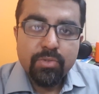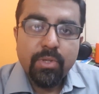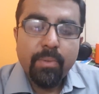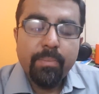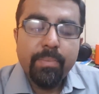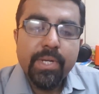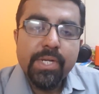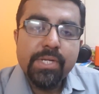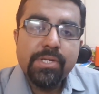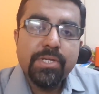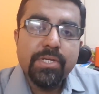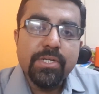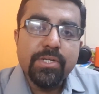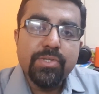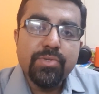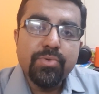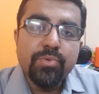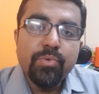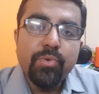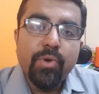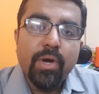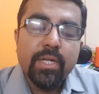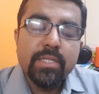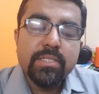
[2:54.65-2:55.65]
The patients
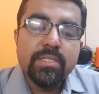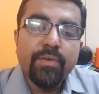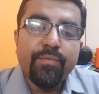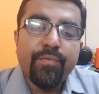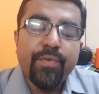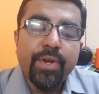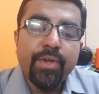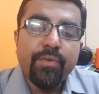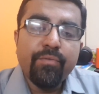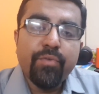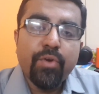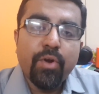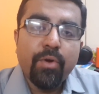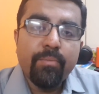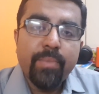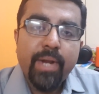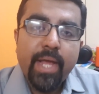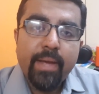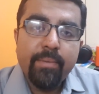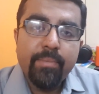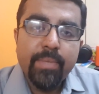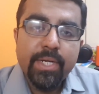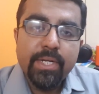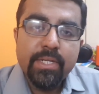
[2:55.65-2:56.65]
who are suffering from
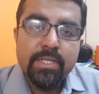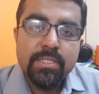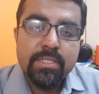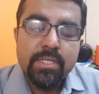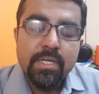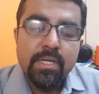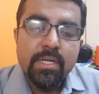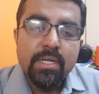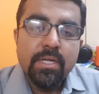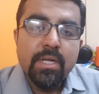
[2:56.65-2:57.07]
diabetes,